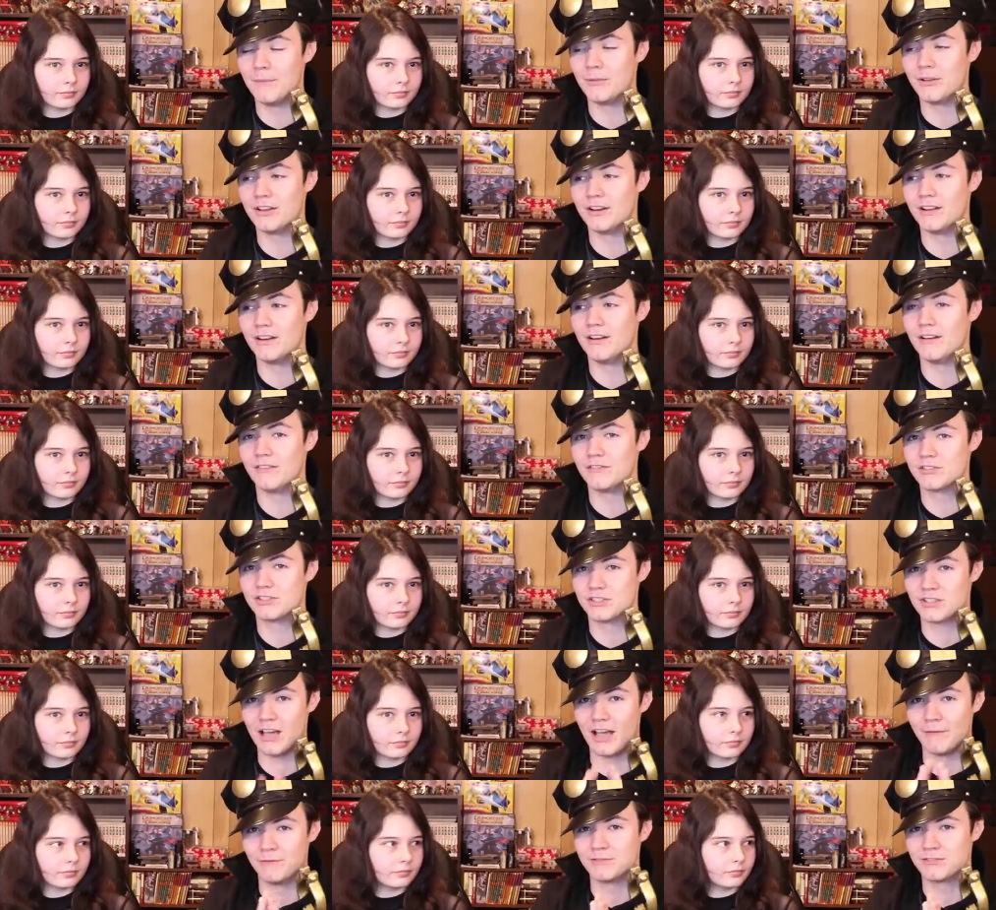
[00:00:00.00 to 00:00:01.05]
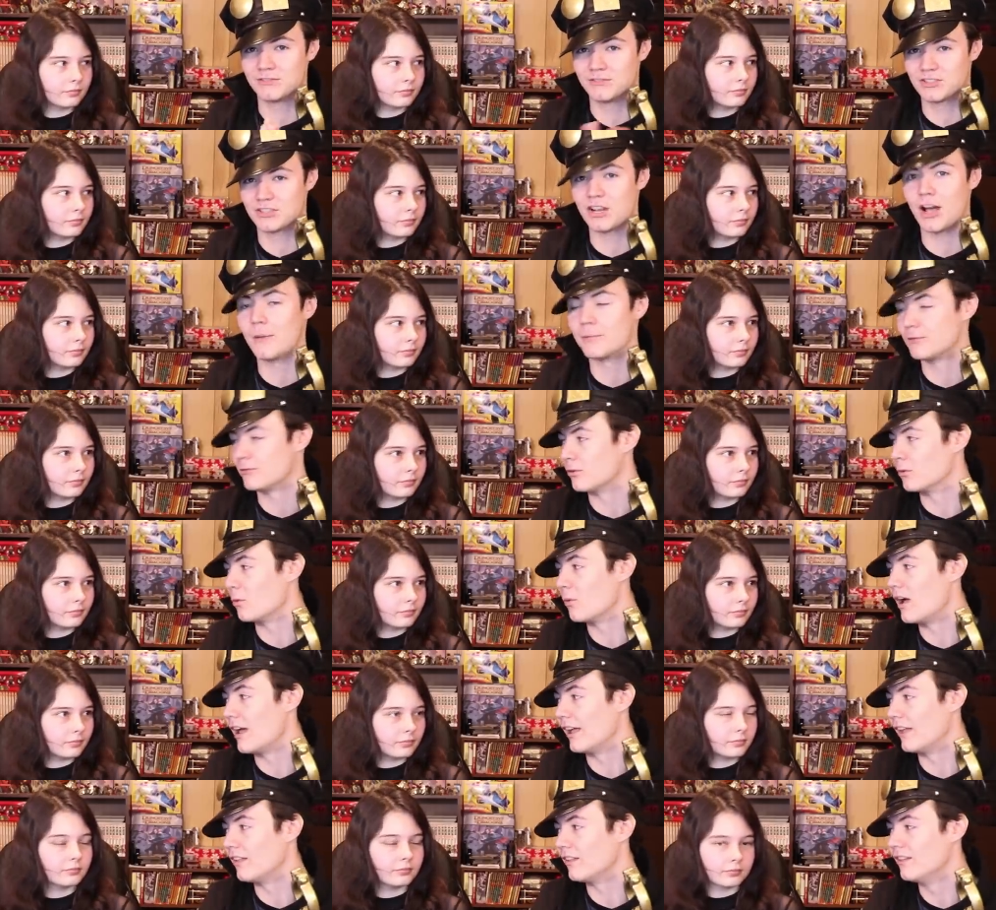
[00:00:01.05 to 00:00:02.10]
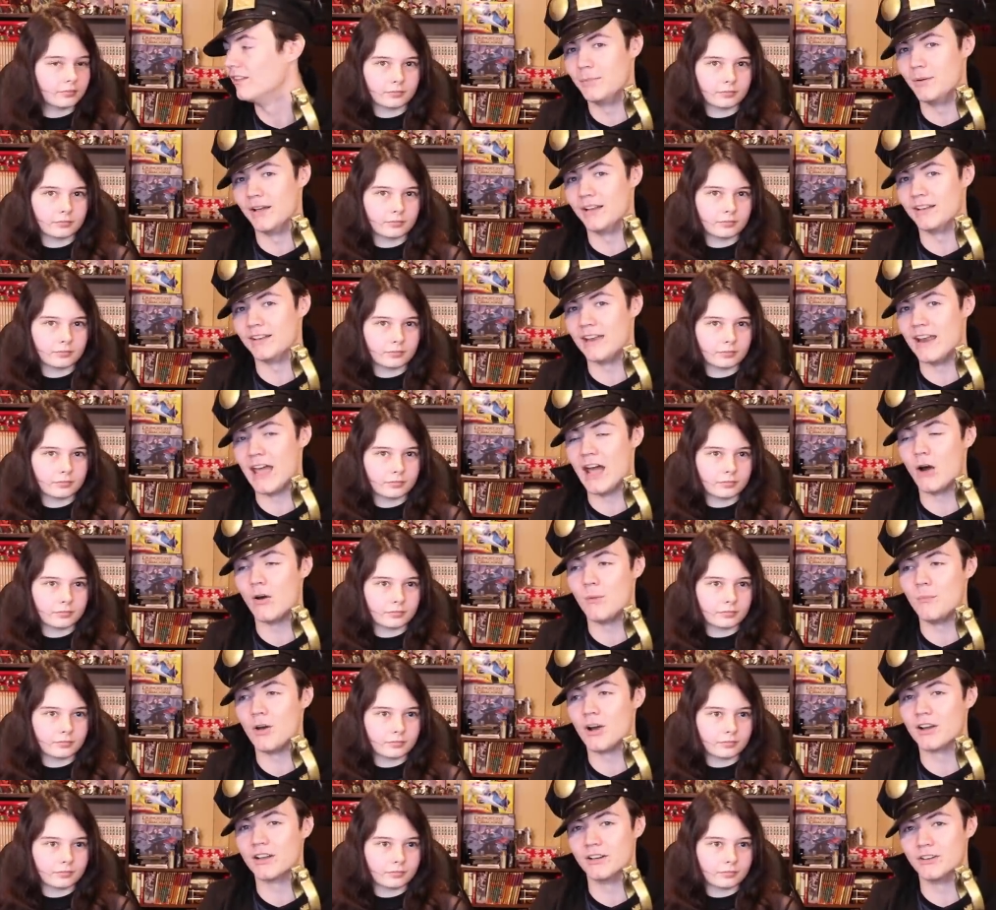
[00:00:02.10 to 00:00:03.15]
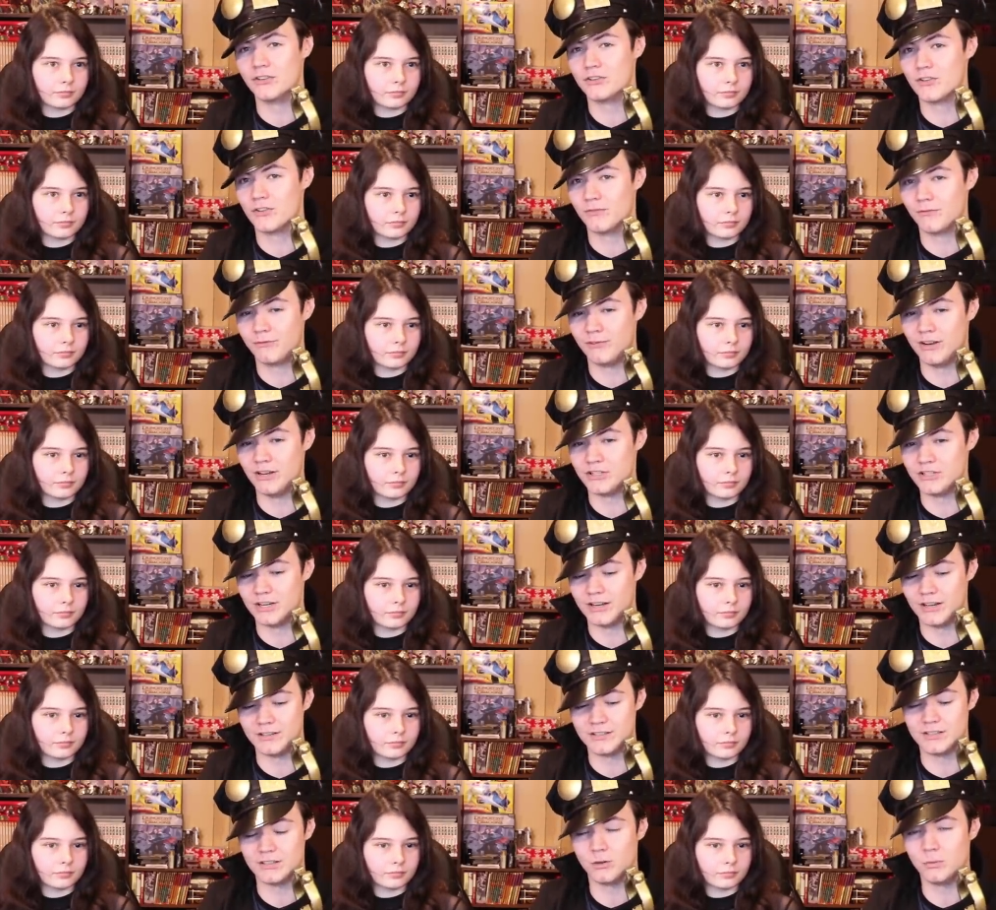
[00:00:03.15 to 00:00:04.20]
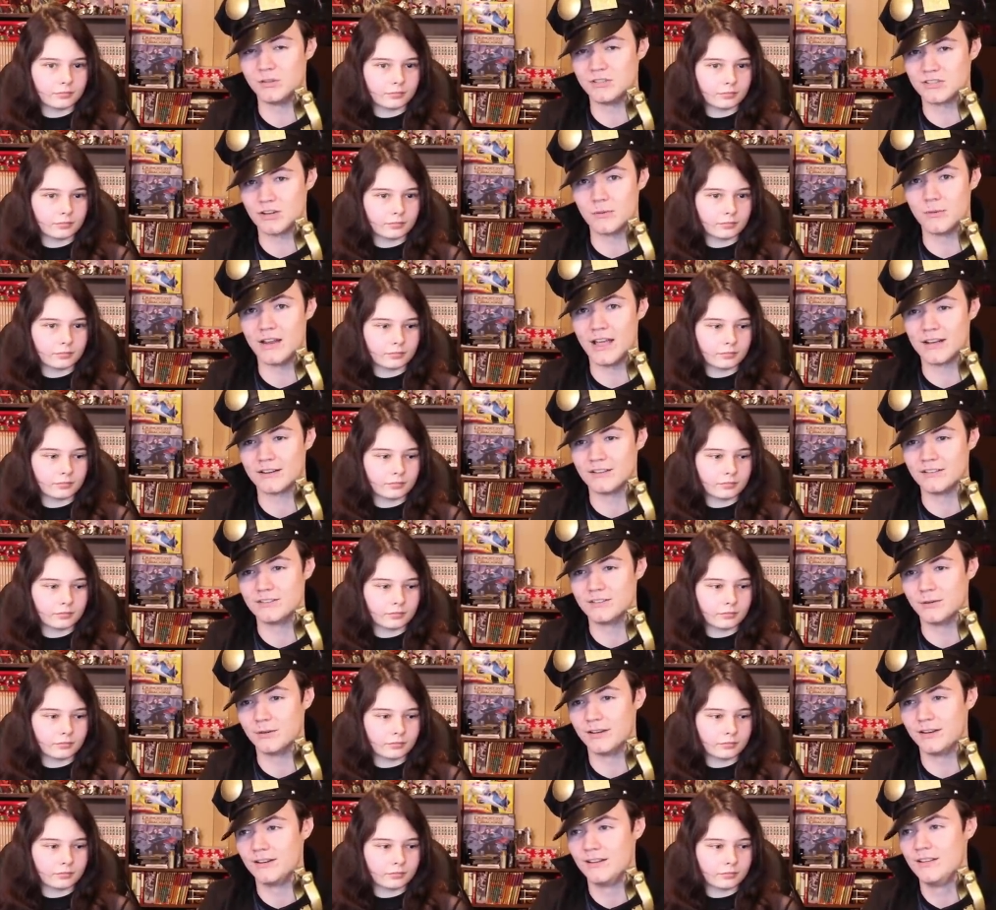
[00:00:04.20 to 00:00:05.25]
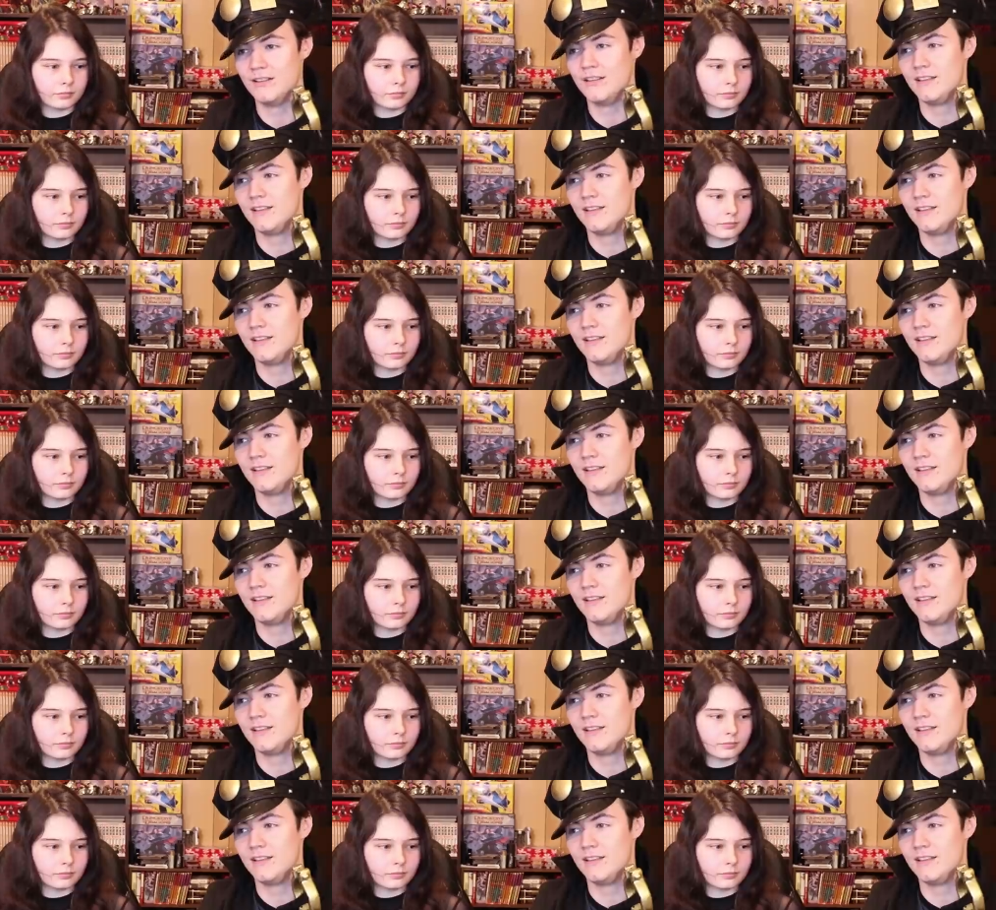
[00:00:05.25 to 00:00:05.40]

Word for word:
Speaker 1: I'm gonna. I've stopped for a while, but now I'm not gonna tr- finish it until we start reacting to it.